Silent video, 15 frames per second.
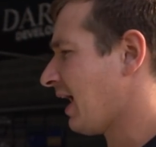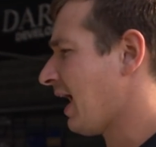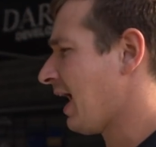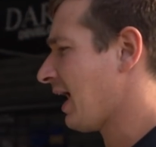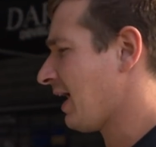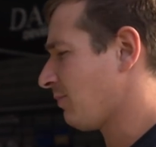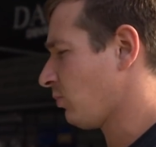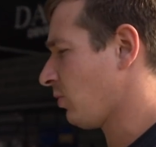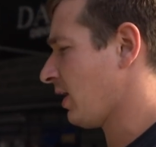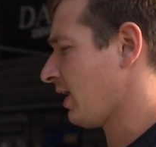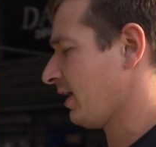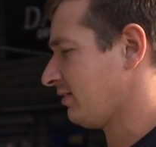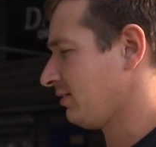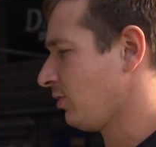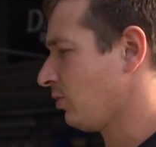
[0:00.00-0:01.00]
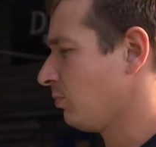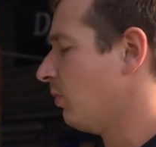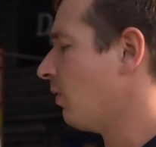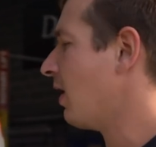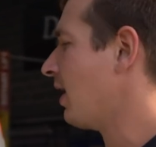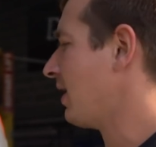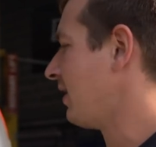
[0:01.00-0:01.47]
Arm wise, hub
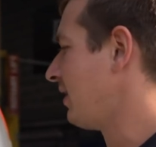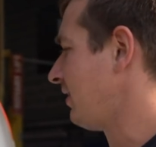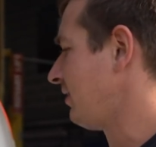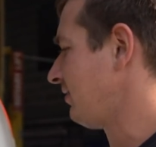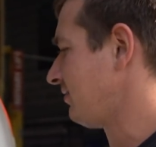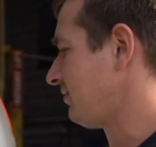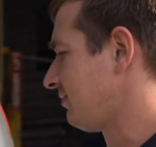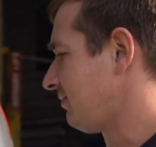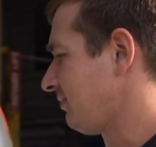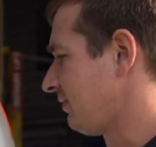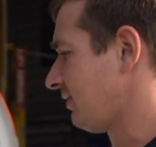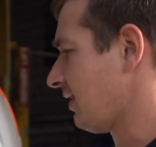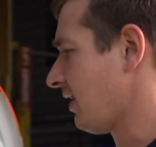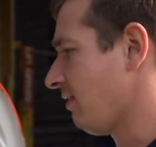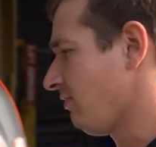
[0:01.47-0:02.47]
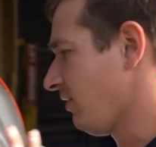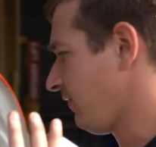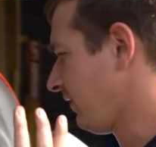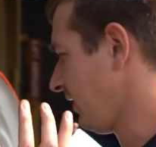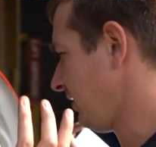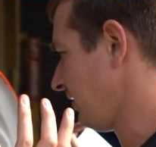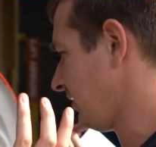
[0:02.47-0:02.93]
wise,
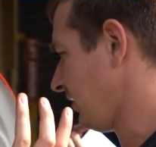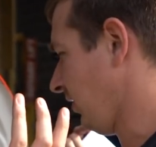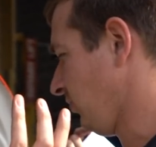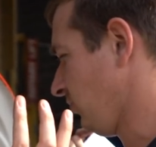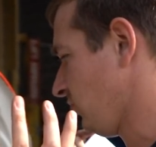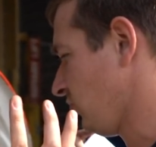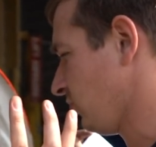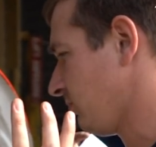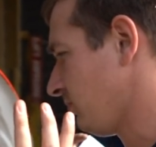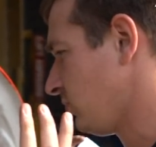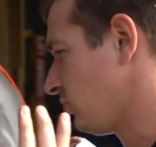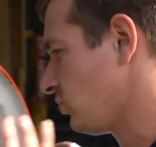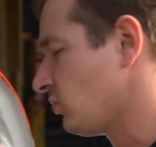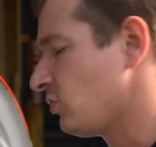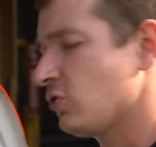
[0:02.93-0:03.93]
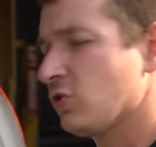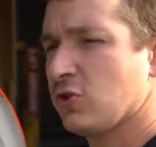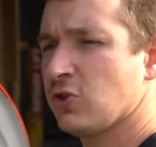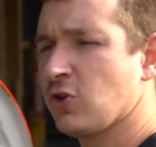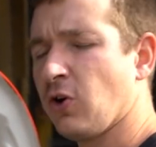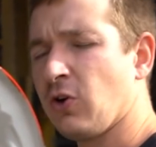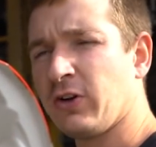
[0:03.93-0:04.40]
everything is just
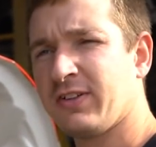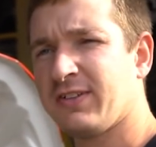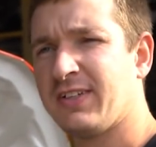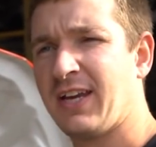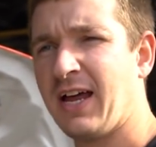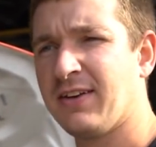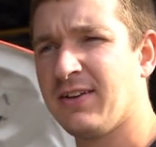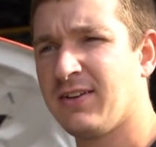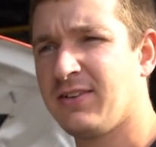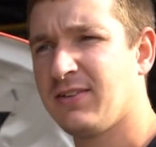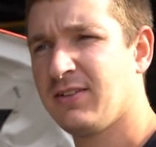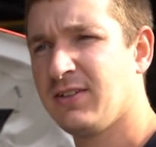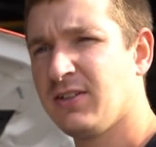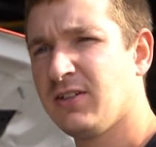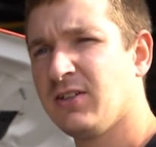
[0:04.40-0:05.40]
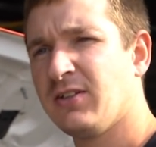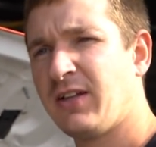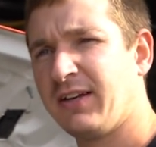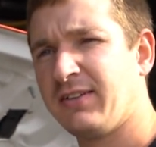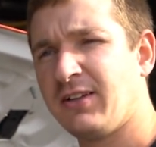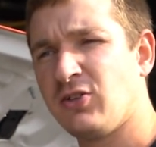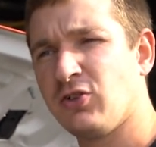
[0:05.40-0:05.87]
totally standard.
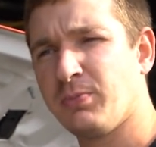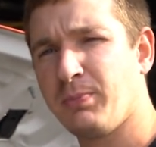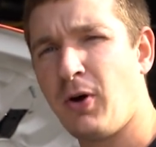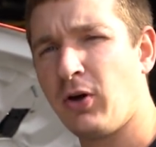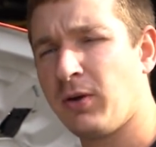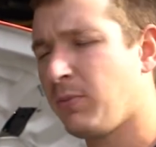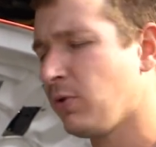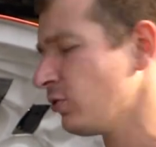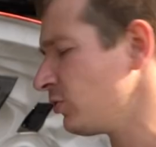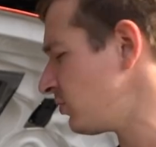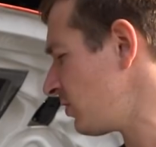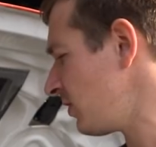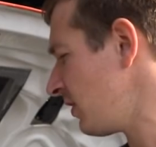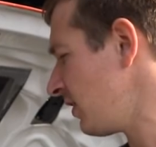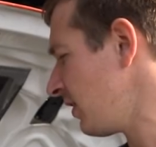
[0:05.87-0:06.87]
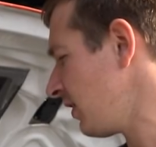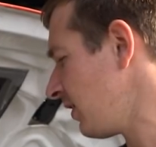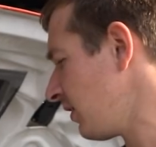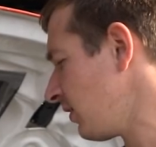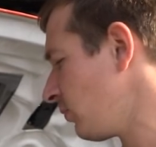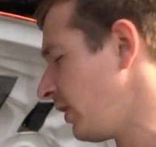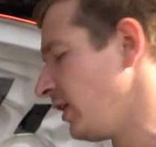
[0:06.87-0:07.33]
Like I said, just polybushed,
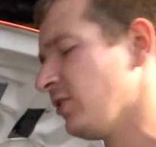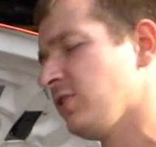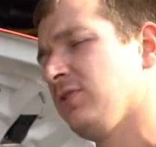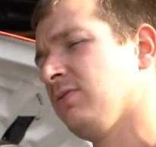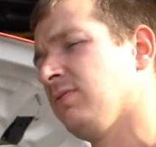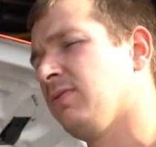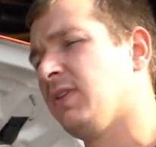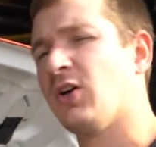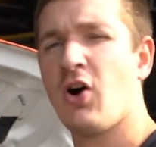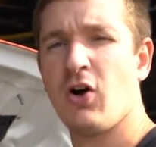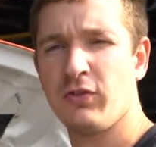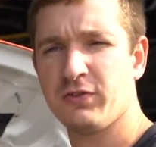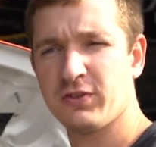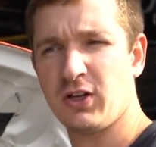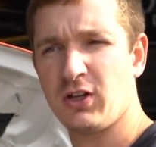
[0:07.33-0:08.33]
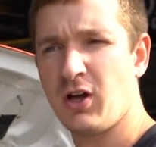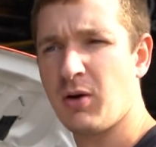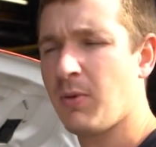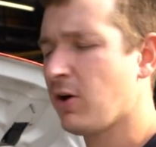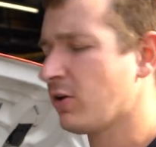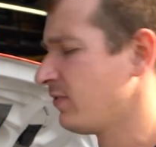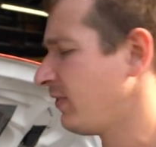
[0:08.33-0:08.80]
which the Golf's a lot
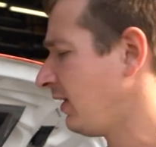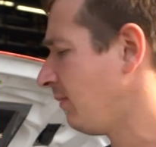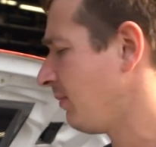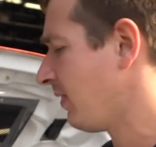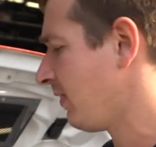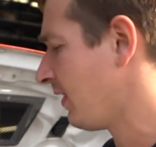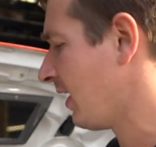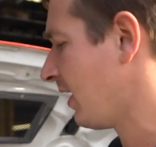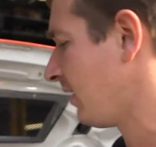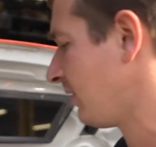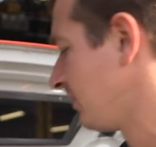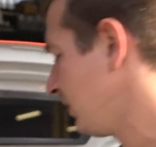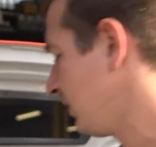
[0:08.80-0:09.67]
more developed than that.